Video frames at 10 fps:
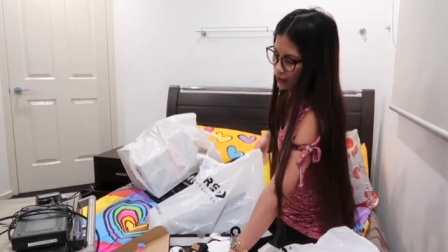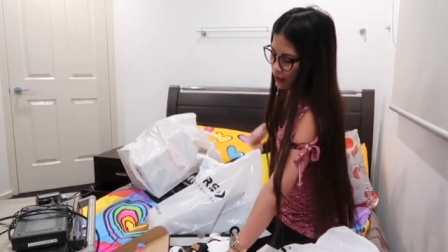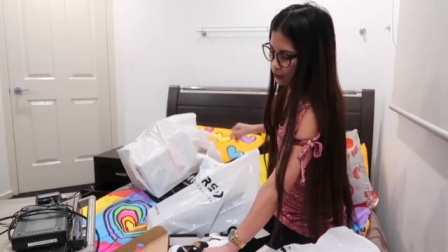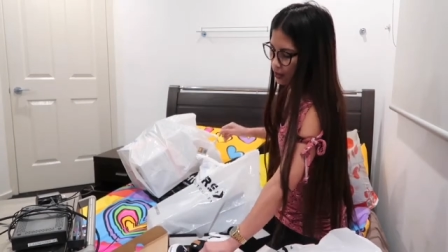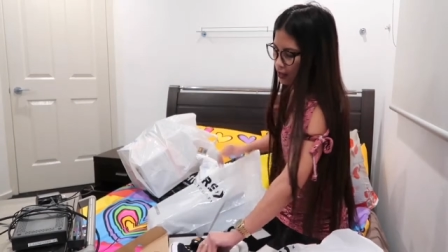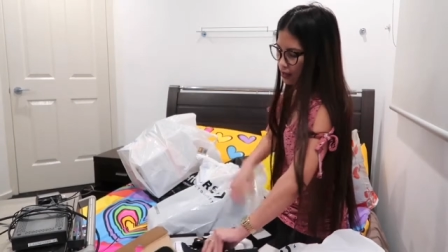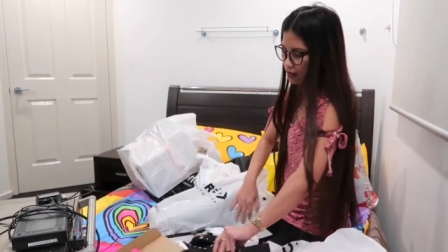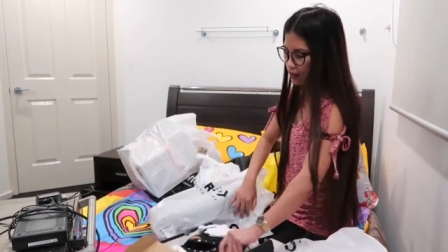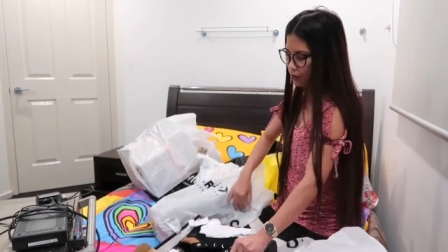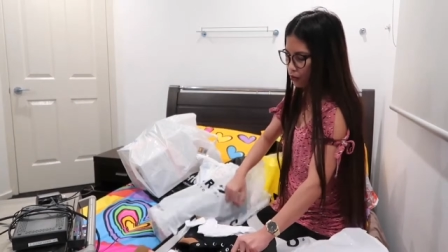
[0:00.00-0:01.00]
So this
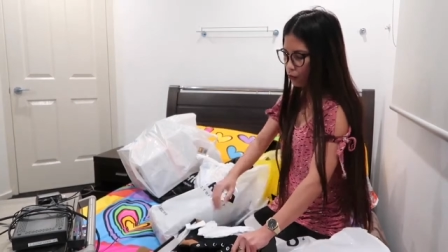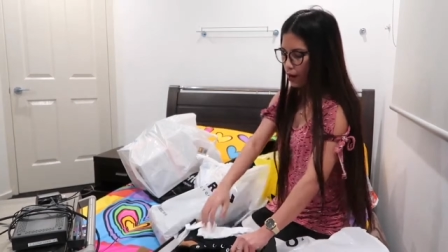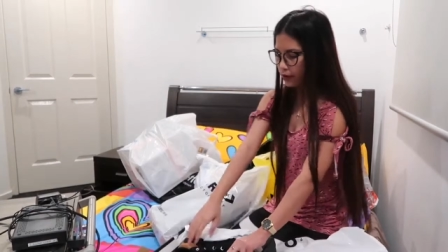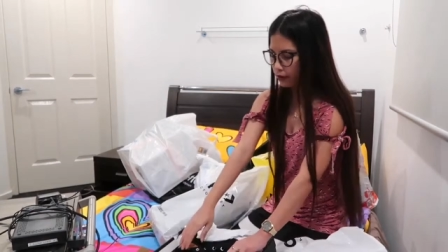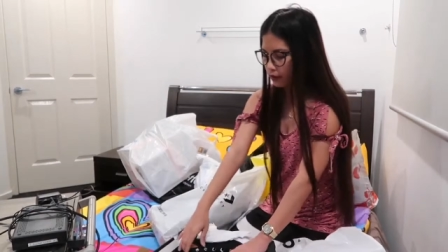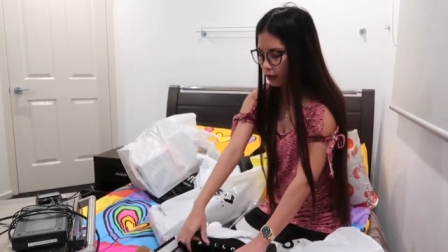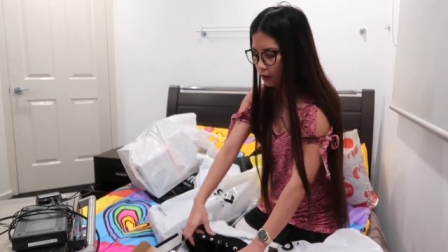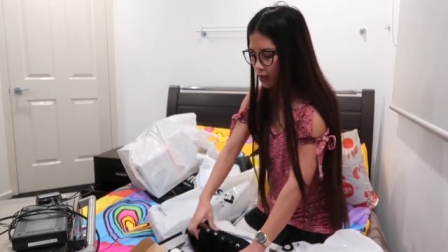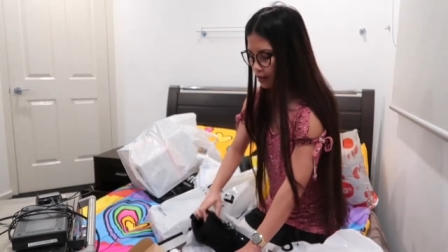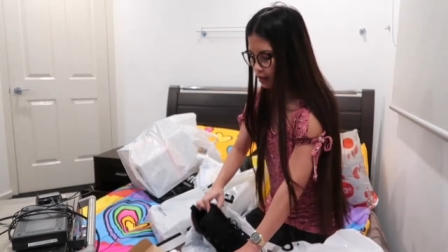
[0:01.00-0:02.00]
is one of them.
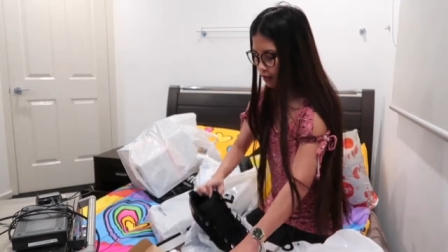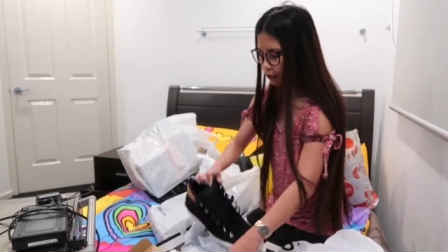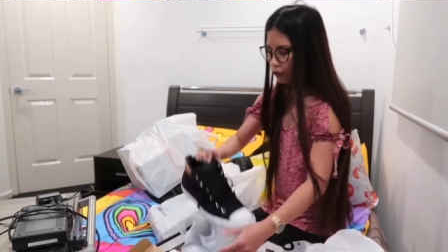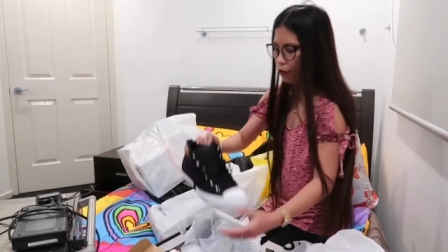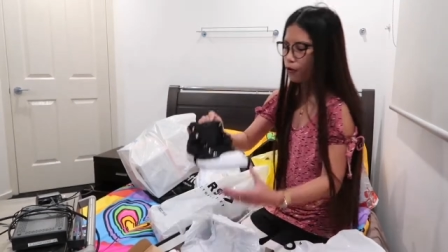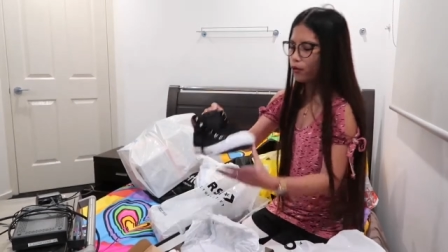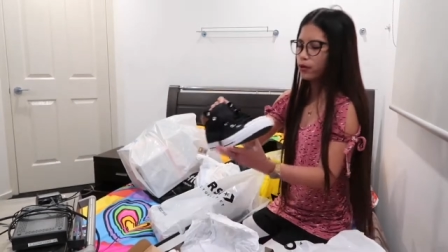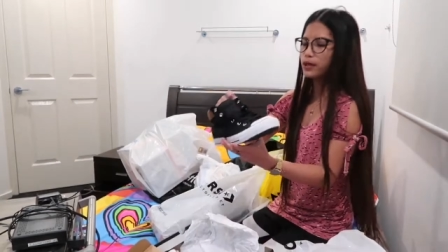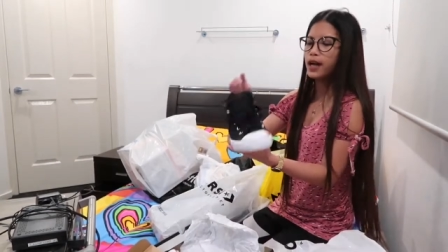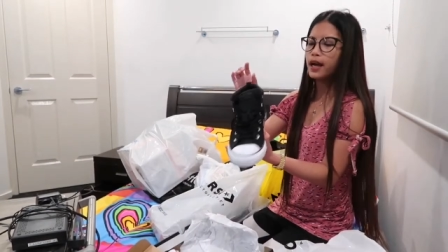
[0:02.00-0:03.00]
This is
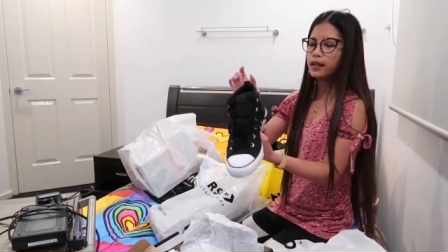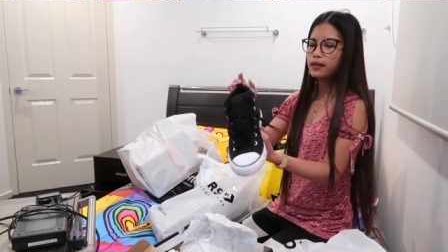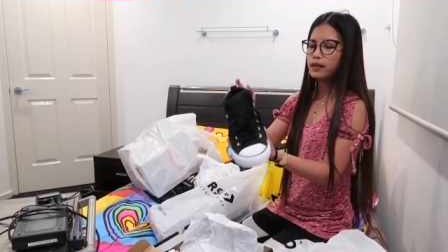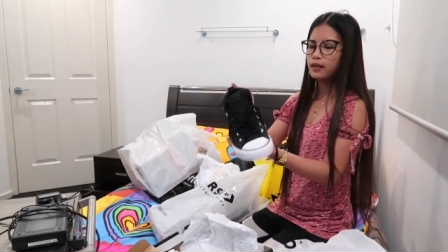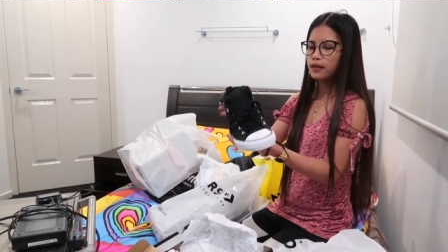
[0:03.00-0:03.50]
for Dad.